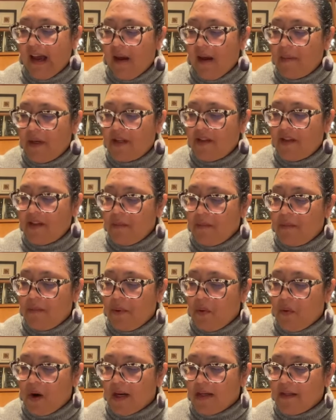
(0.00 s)
is
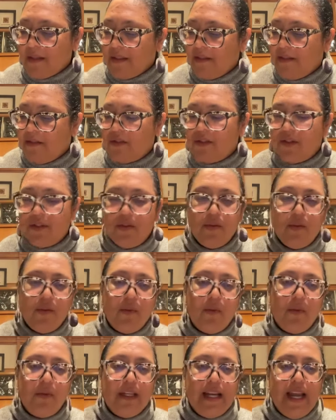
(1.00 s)
important
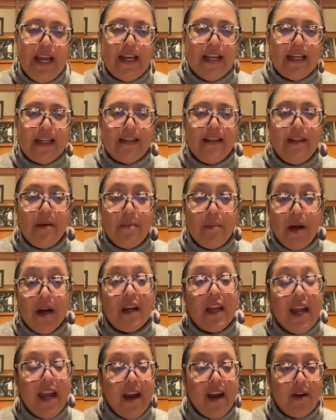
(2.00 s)
to Natick Nipmuc
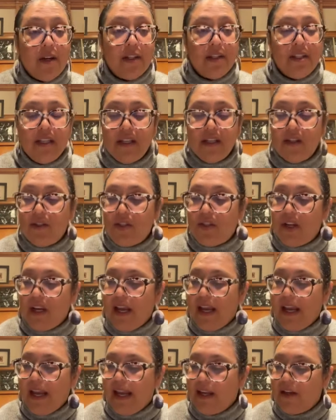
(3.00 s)
heritage
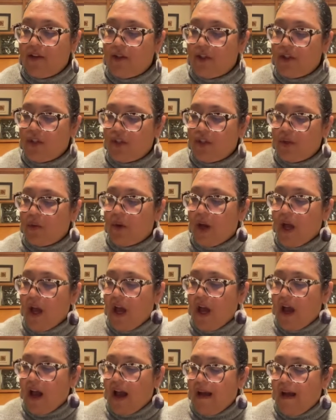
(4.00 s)
and to
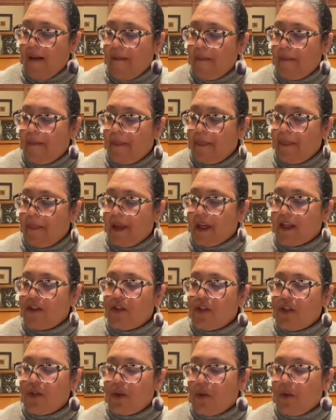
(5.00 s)

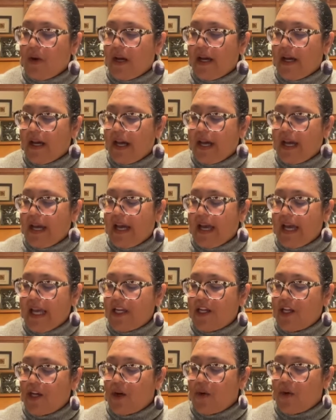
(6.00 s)

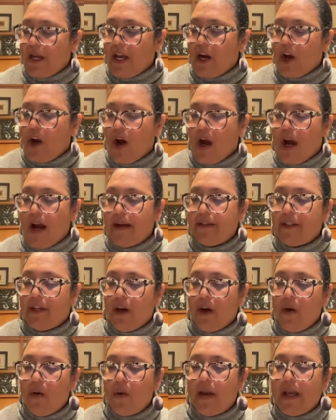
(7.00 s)
you know, an
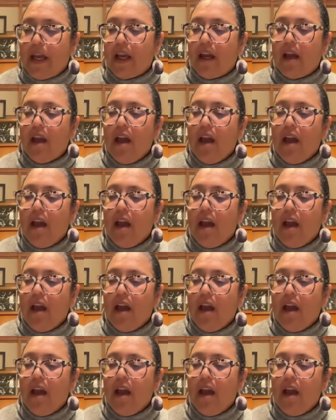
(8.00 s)
ongoing